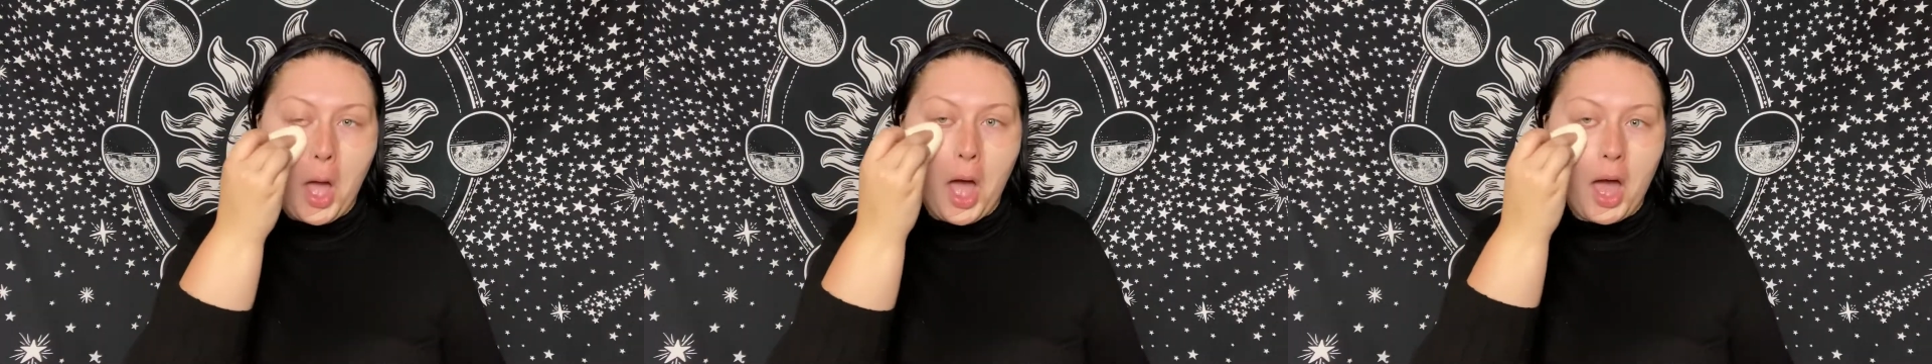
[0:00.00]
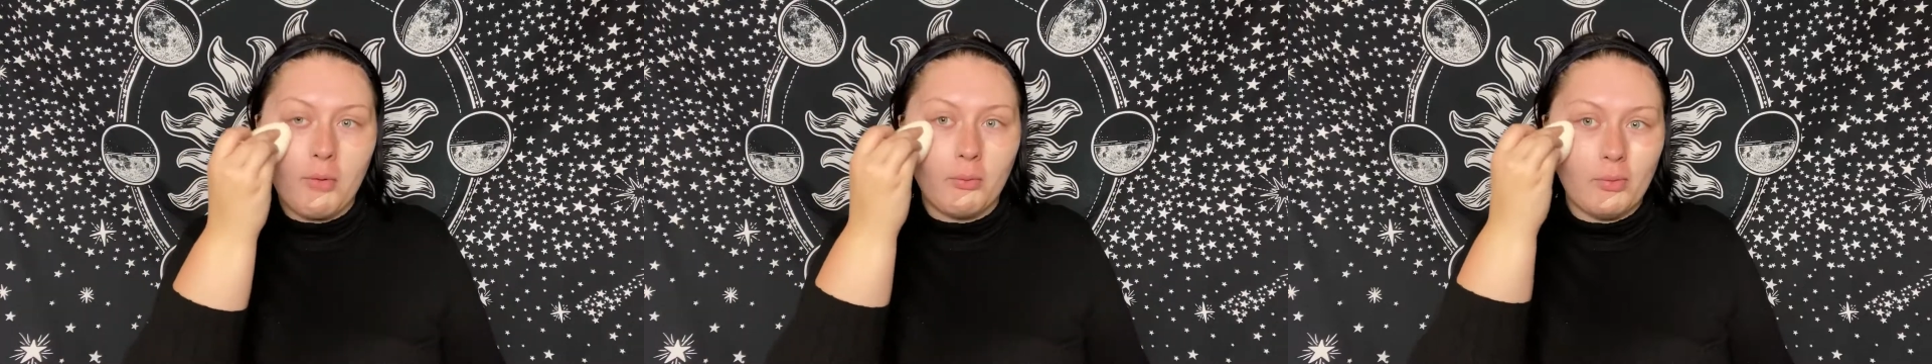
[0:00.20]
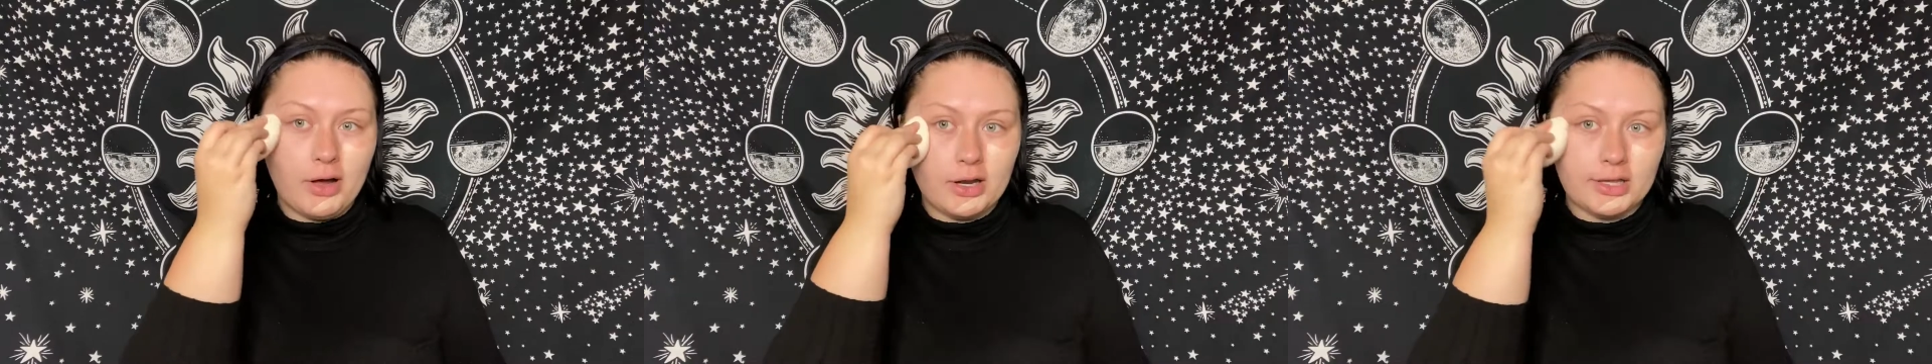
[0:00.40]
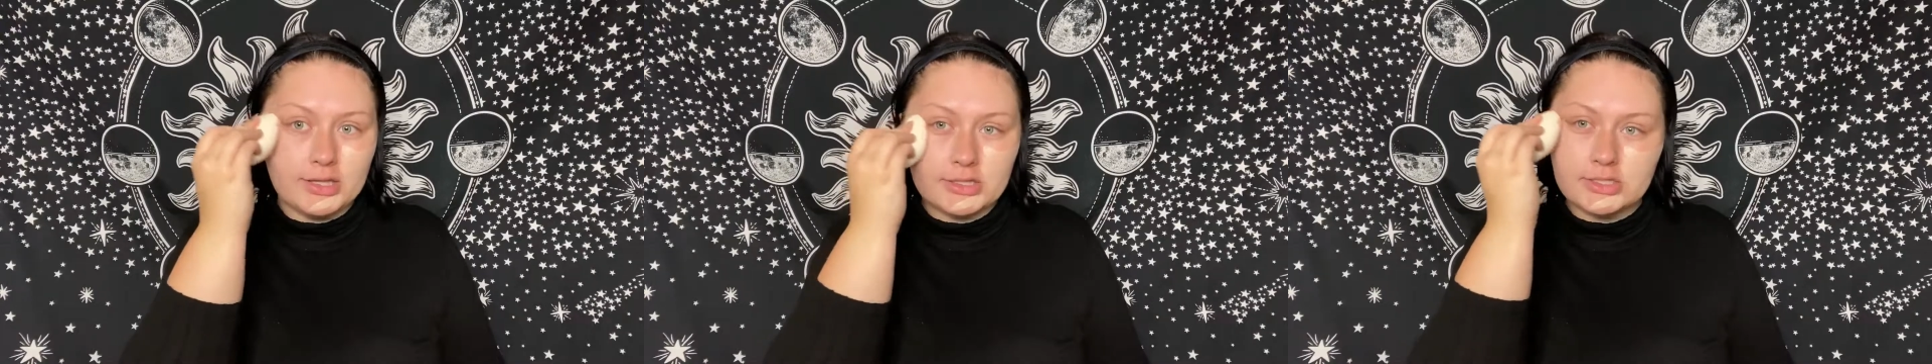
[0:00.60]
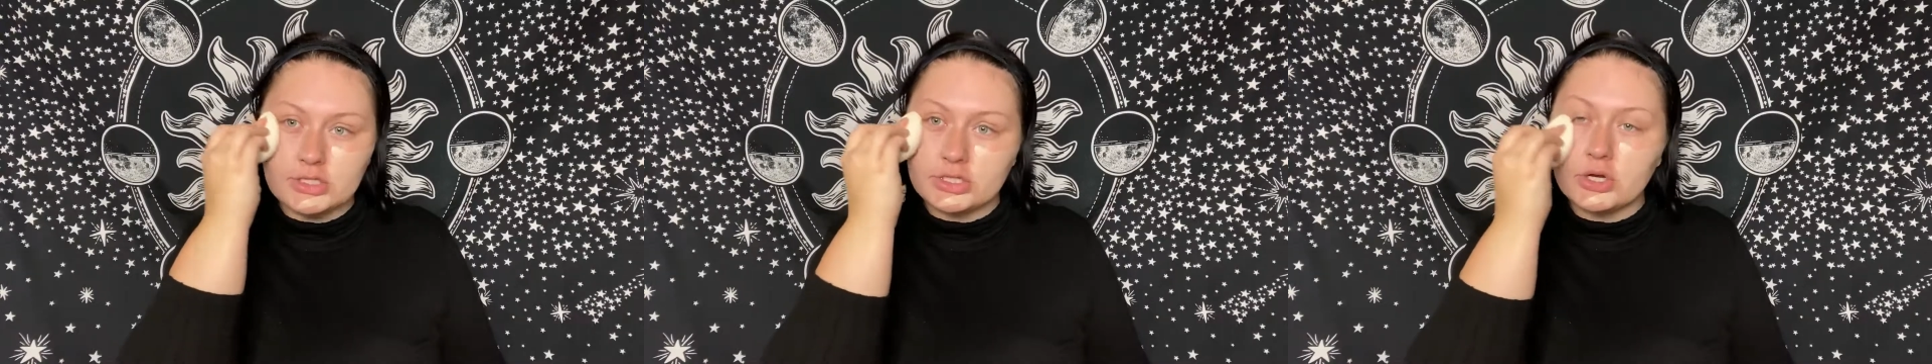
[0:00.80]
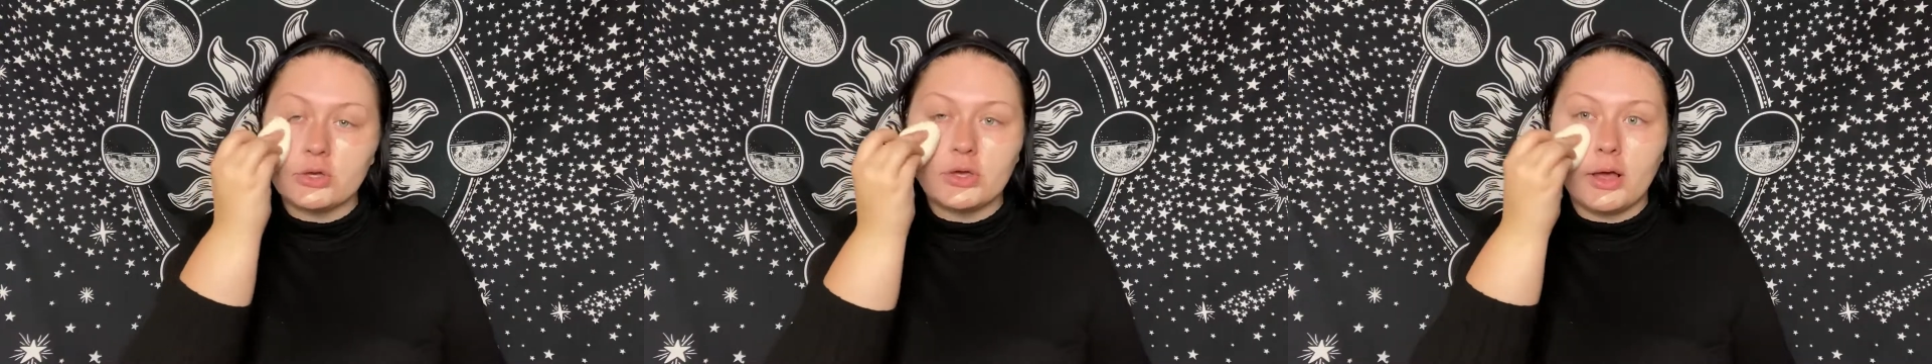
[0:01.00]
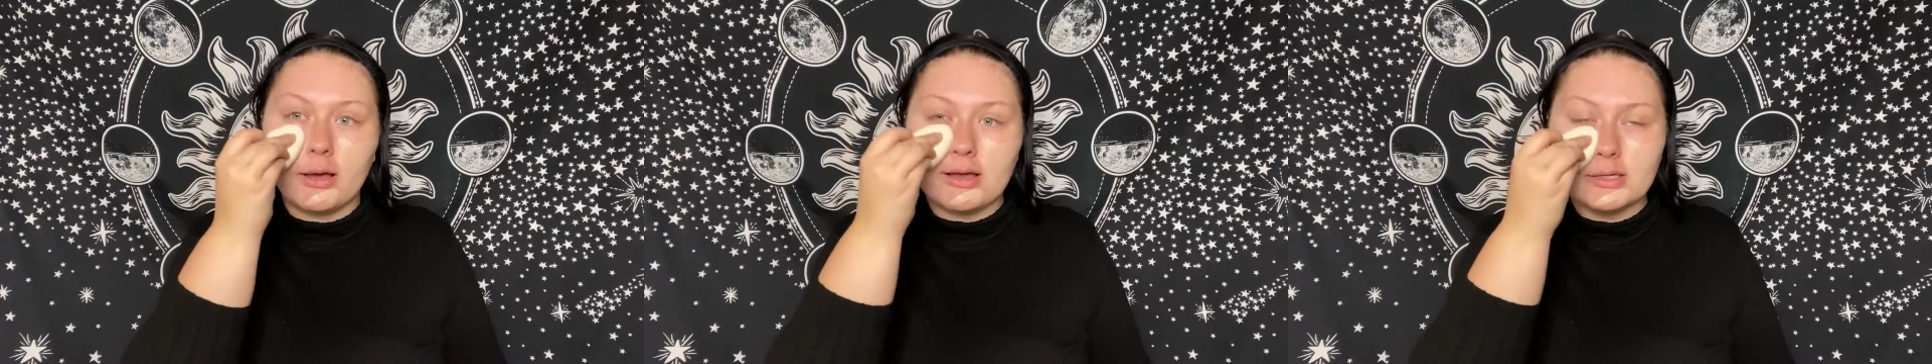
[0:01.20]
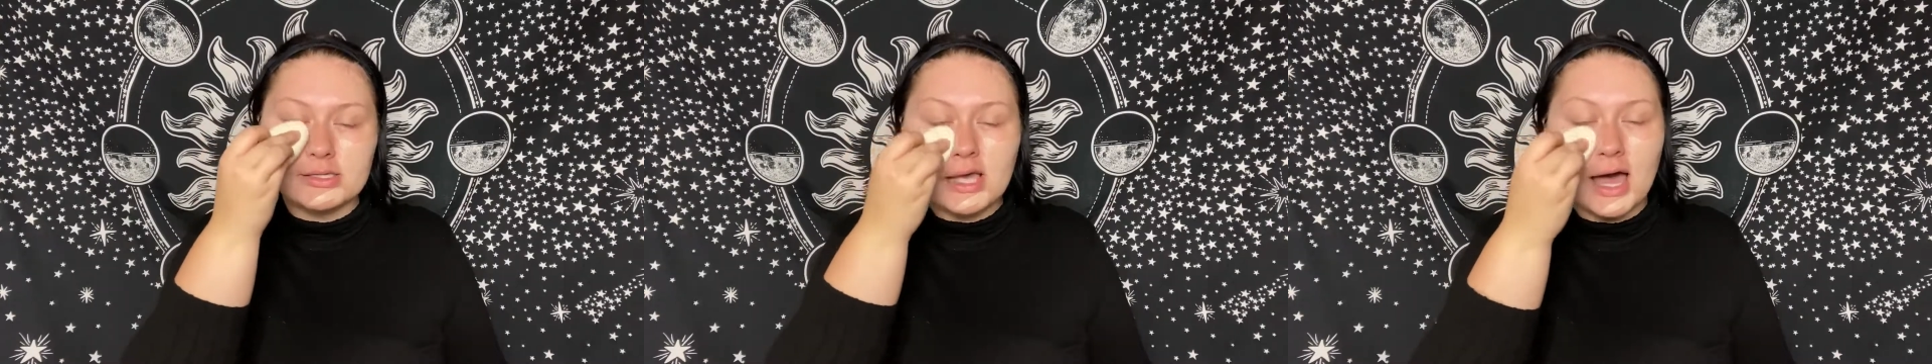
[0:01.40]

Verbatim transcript: I wanted to show you guys